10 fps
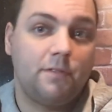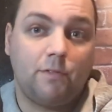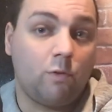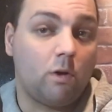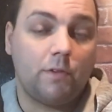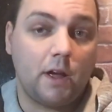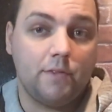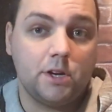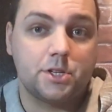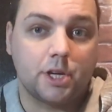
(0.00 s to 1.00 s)
4 or 5
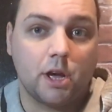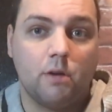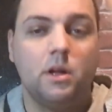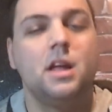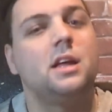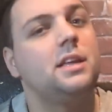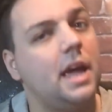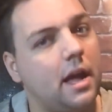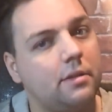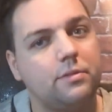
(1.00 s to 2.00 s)
years ago.
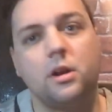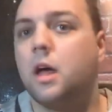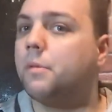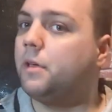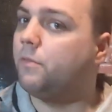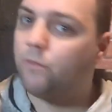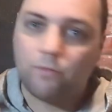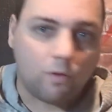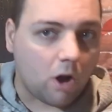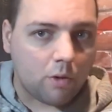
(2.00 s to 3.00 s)
Yeah, they're not being
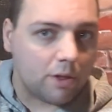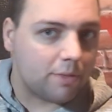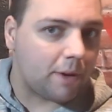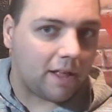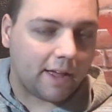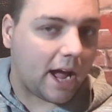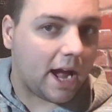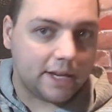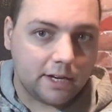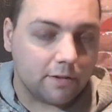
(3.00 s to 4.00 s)
fought with by like
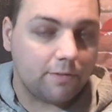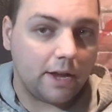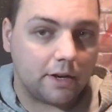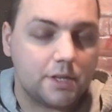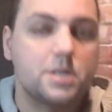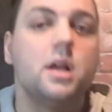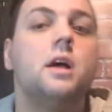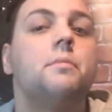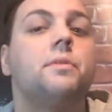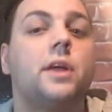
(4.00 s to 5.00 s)
high tier fighters,
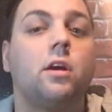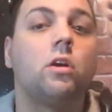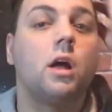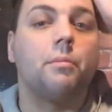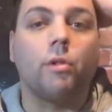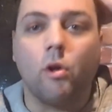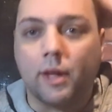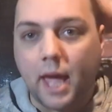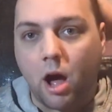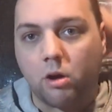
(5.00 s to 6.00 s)
but they are not
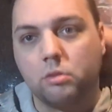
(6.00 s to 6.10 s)
blowing out.